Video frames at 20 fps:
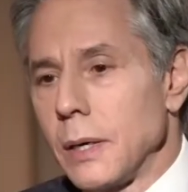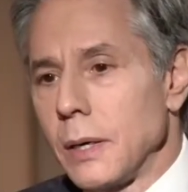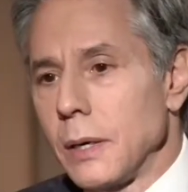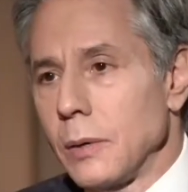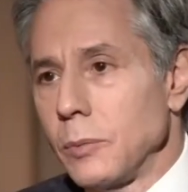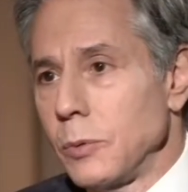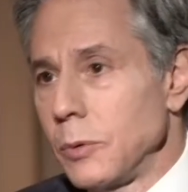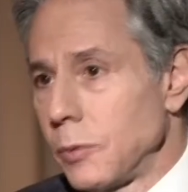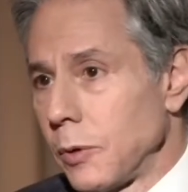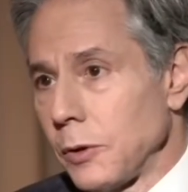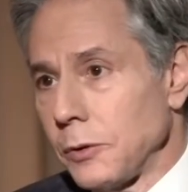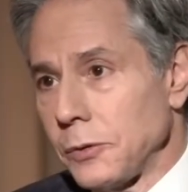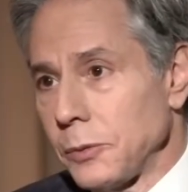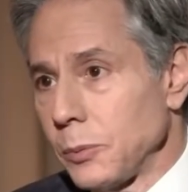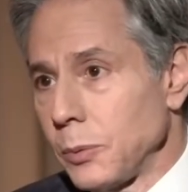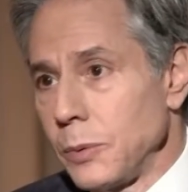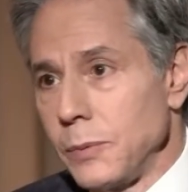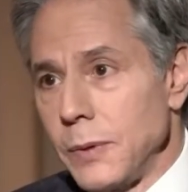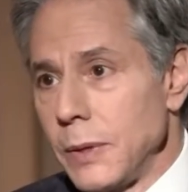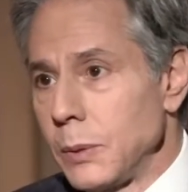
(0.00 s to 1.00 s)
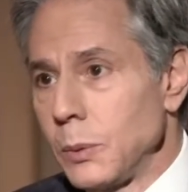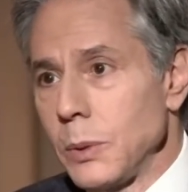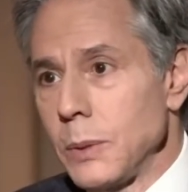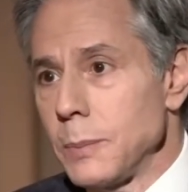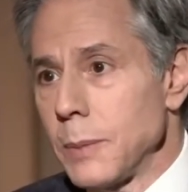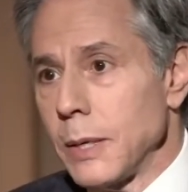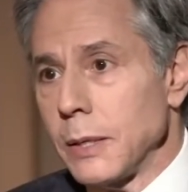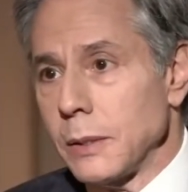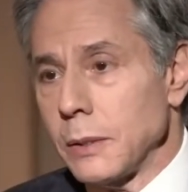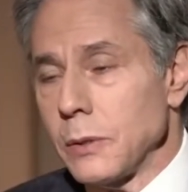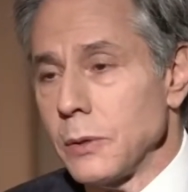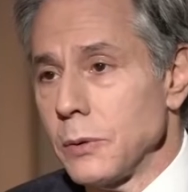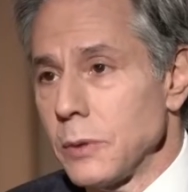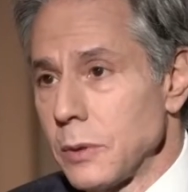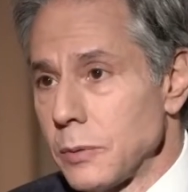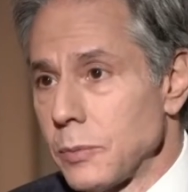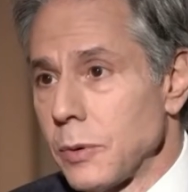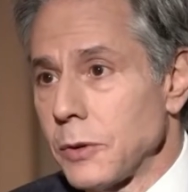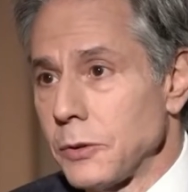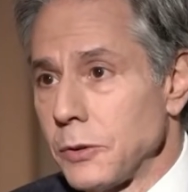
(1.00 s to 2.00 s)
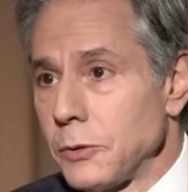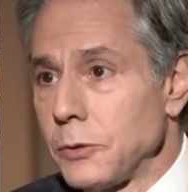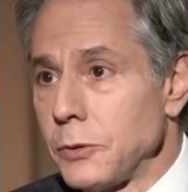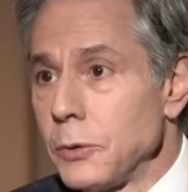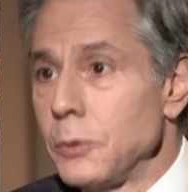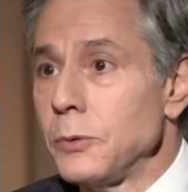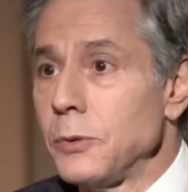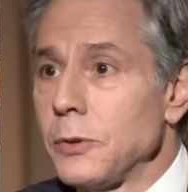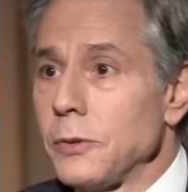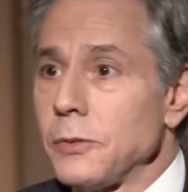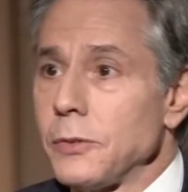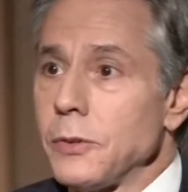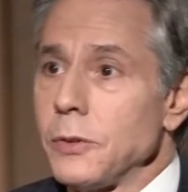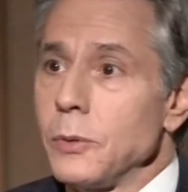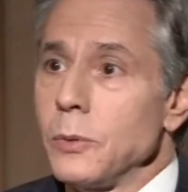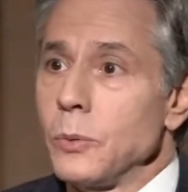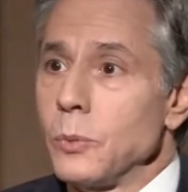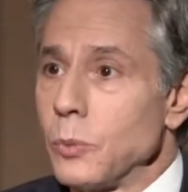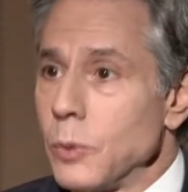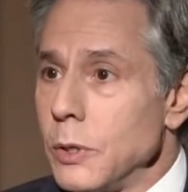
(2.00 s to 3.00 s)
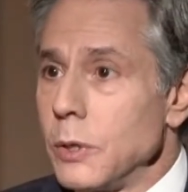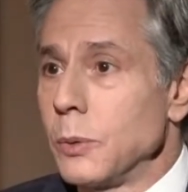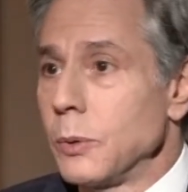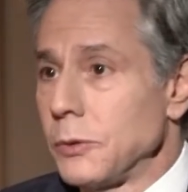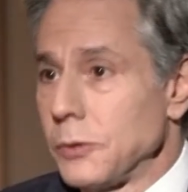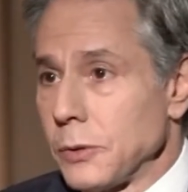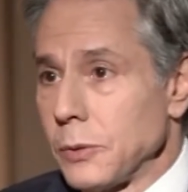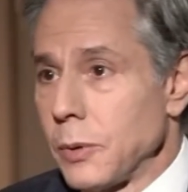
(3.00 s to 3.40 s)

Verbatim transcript: uh, we've, also, we've equally made clear that if Russia chooses to renew